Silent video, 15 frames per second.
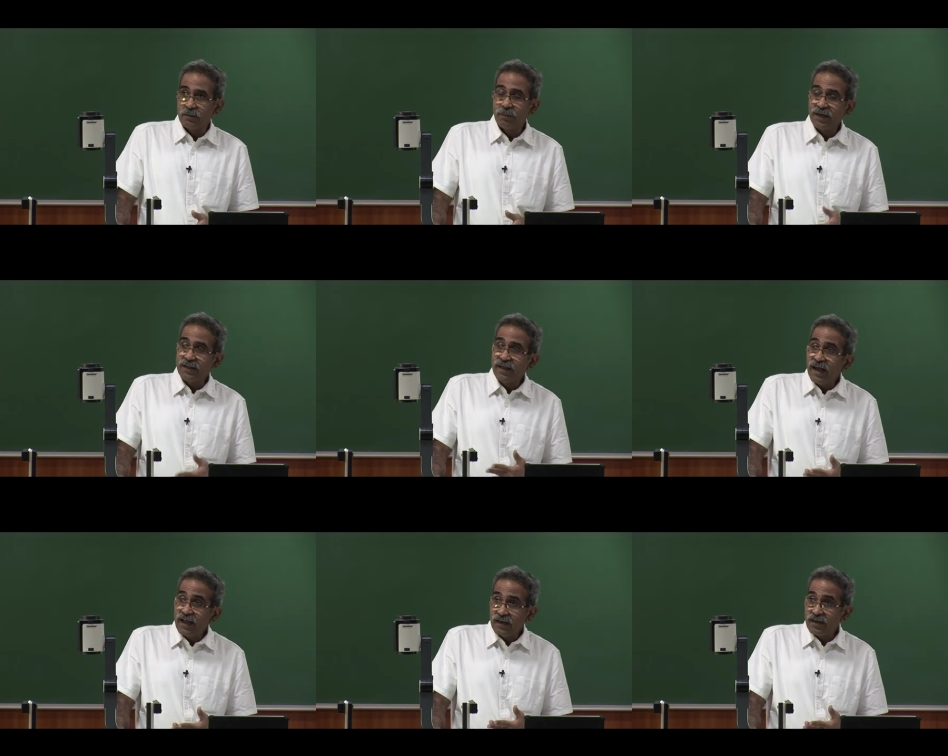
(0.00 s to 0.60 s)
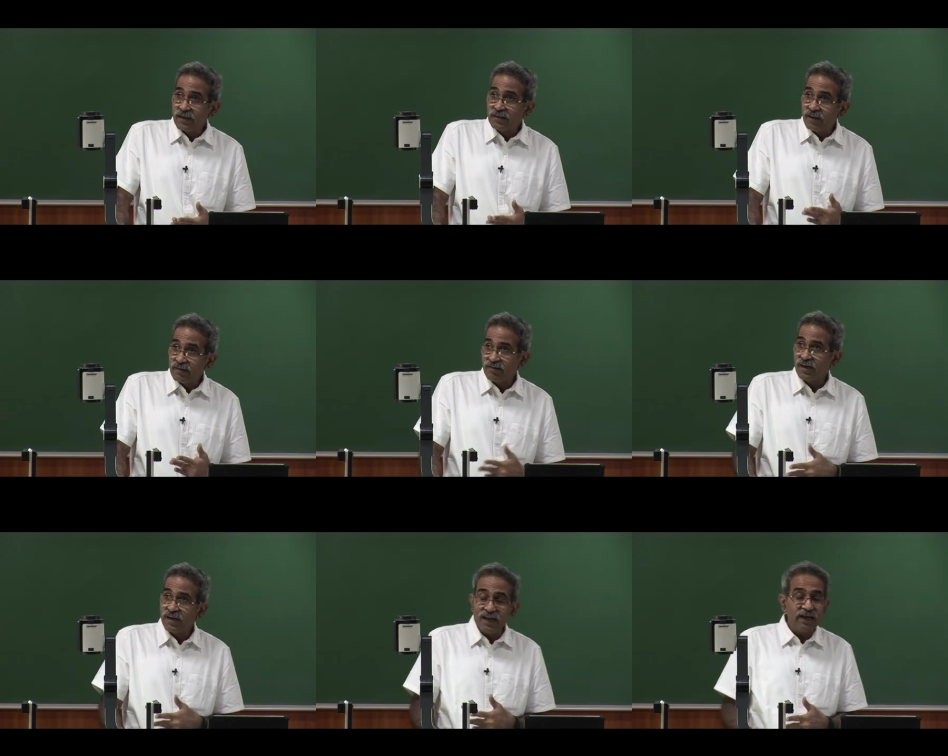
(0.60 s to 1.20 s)
But then
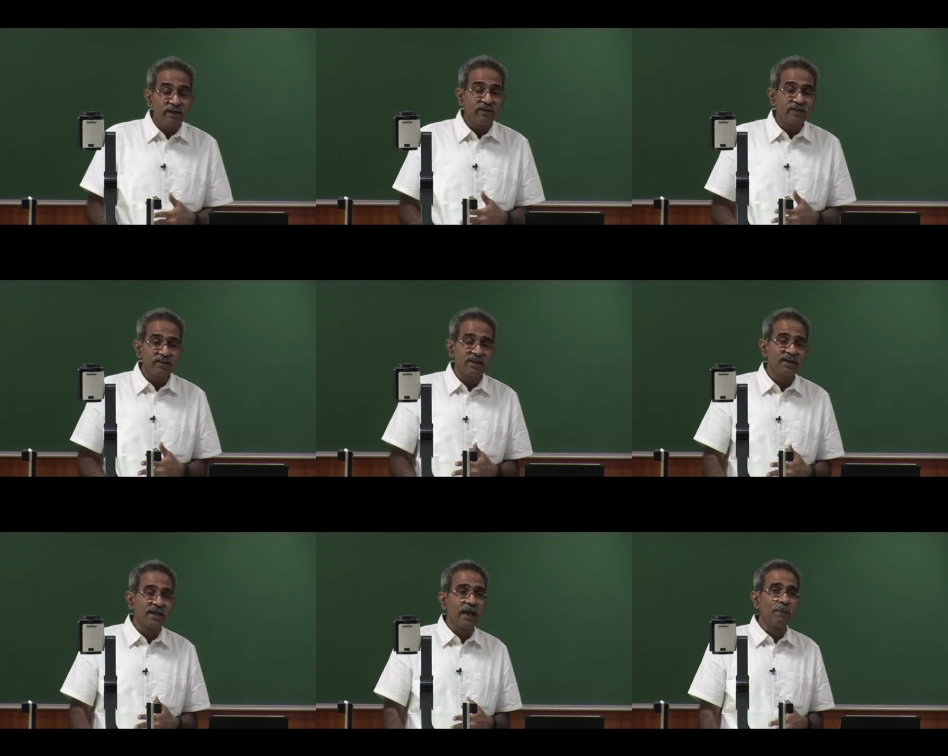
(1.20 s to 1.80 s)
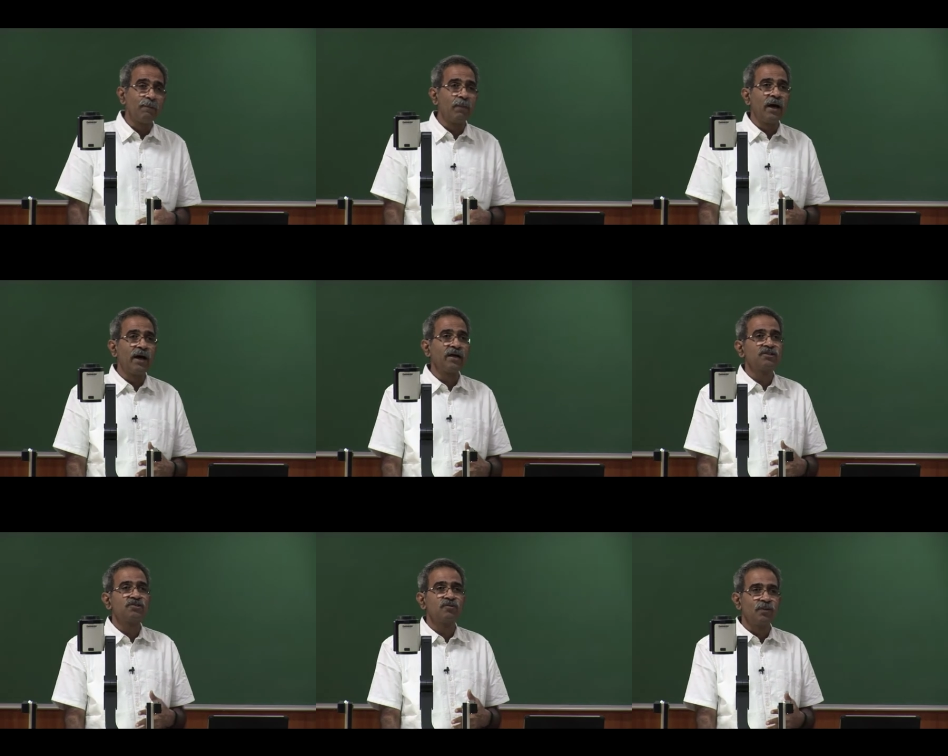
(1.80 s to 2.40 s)
this realization came
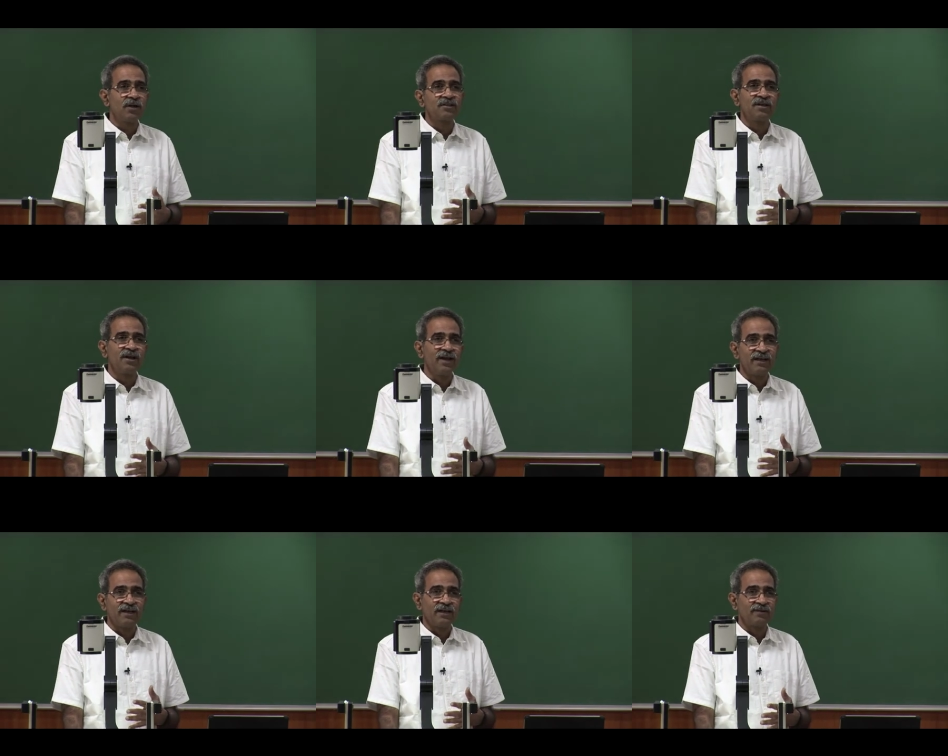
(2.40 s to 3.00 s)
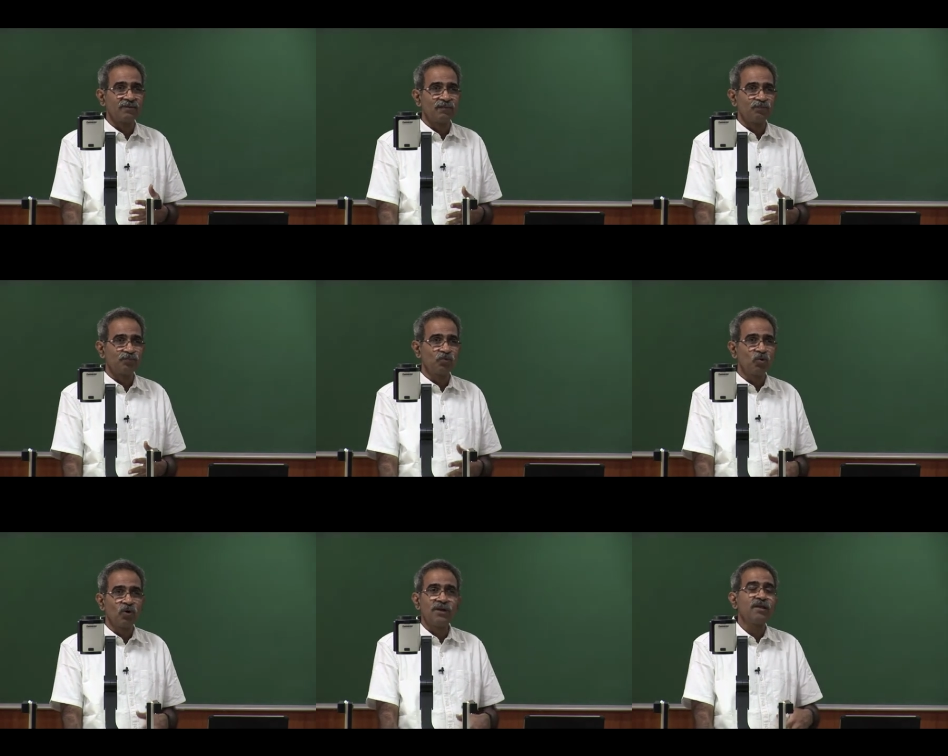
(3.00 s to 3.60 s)
much later,
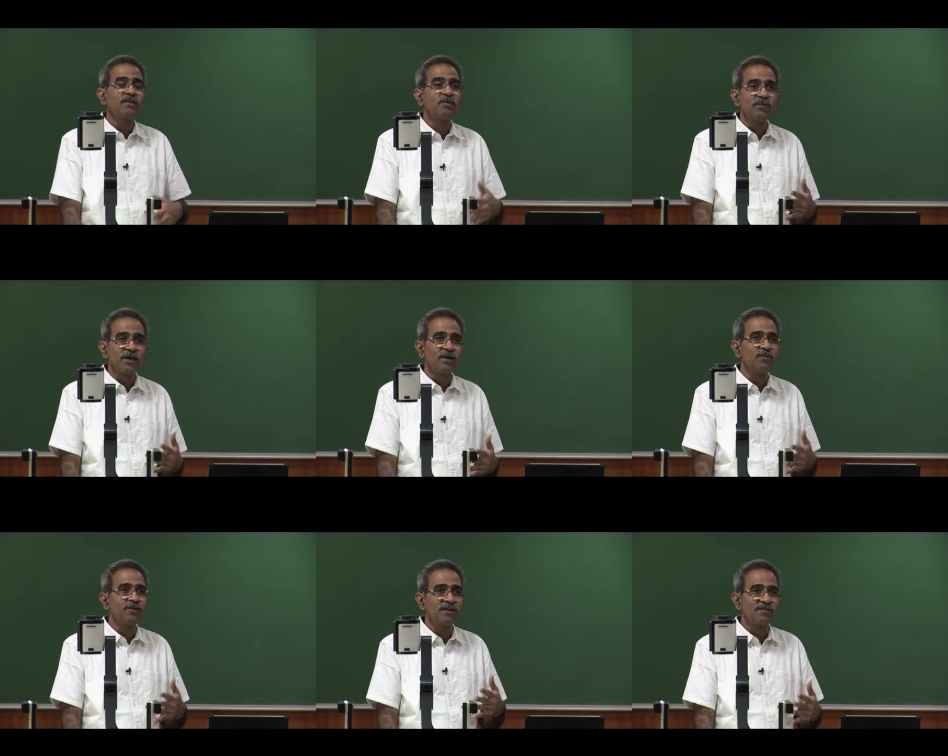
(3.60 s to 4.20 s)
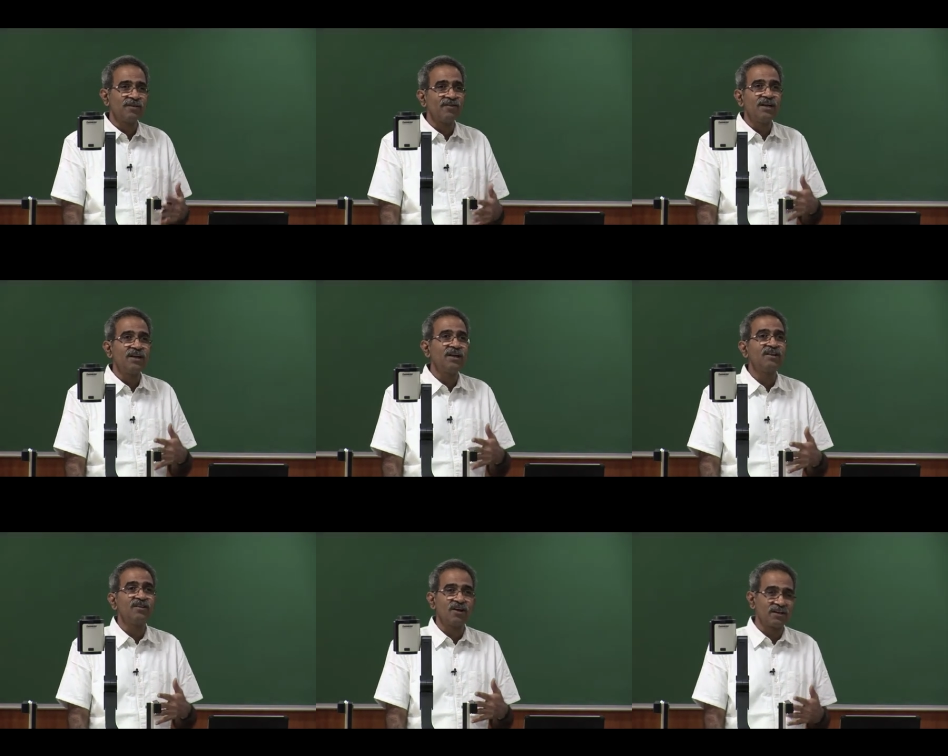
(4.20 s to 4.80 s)
only sometime in the
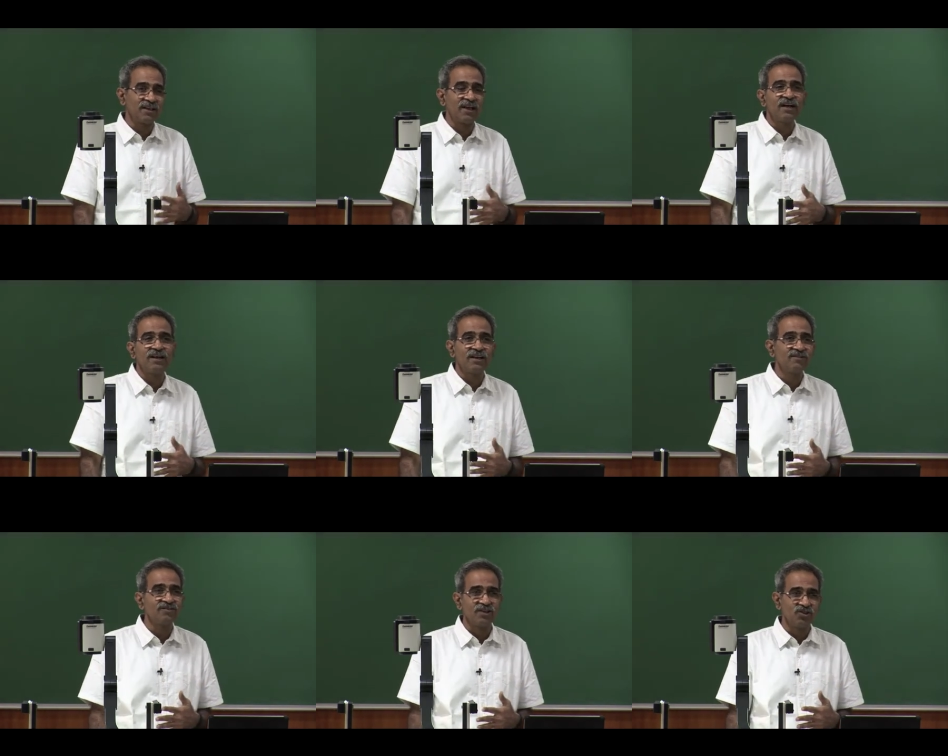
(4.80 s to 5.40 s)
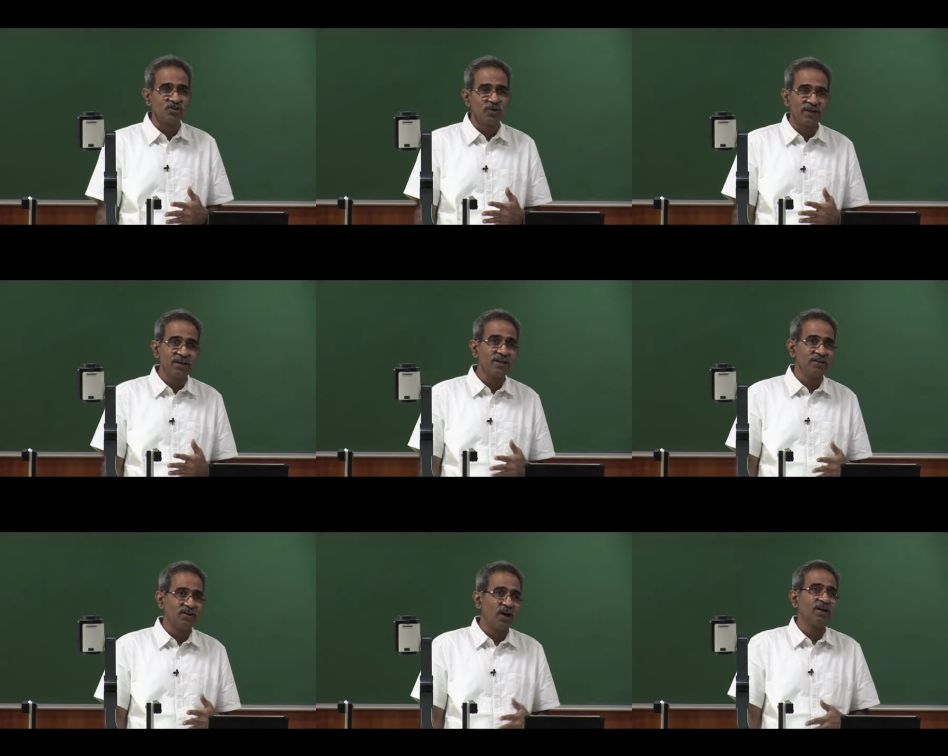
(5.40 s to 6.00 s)
17th or the 18th
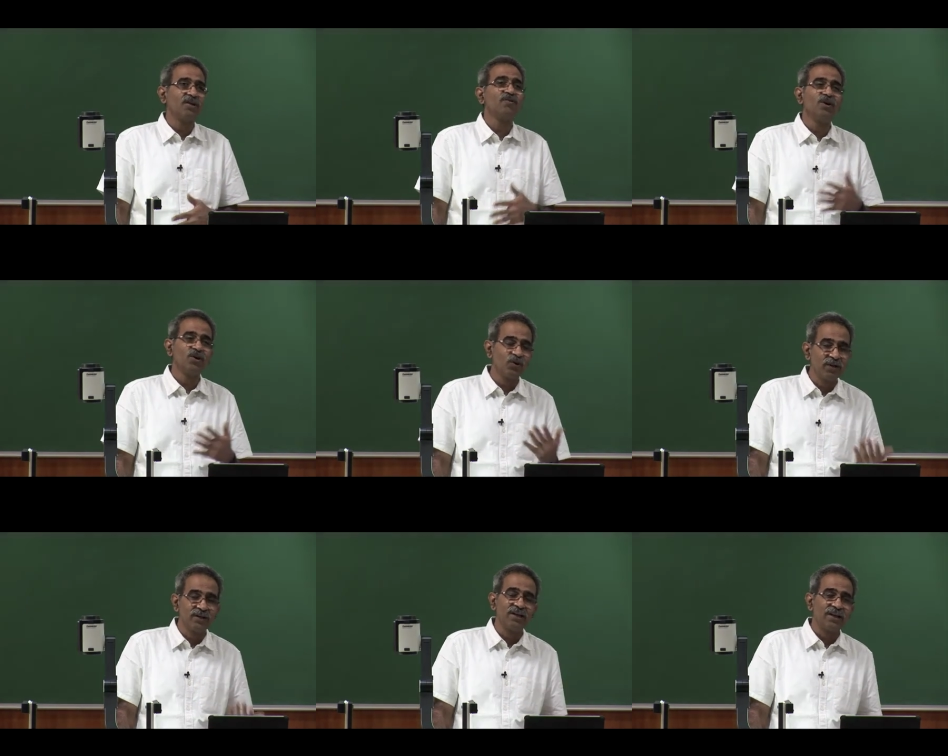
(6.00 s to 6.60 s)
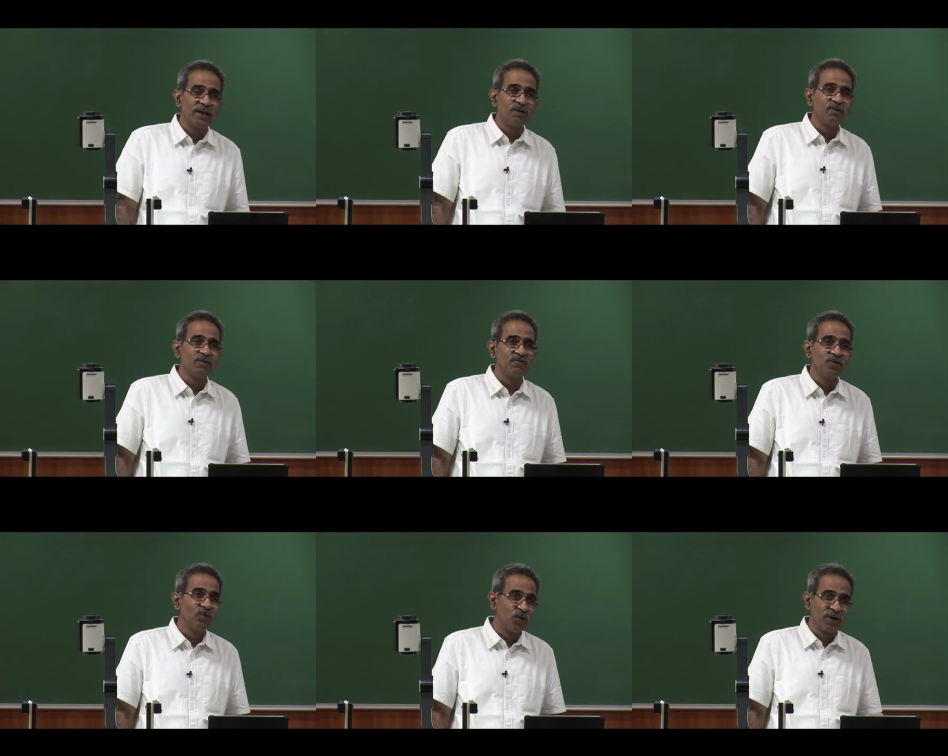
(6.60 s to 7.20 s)
century, not even during the time
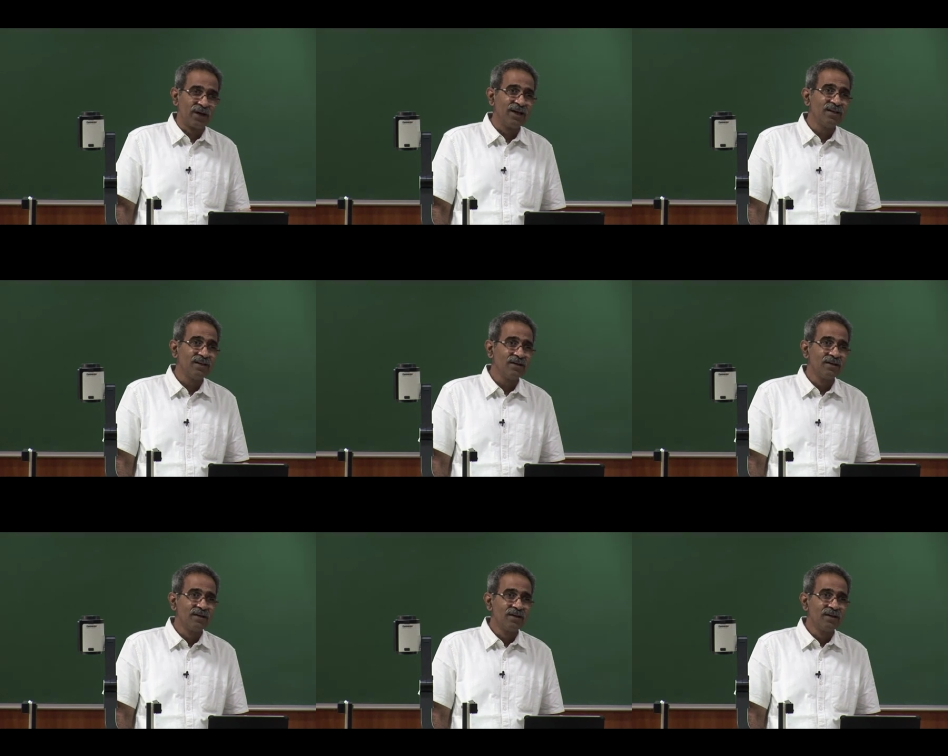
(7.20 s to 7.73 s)
of Newton.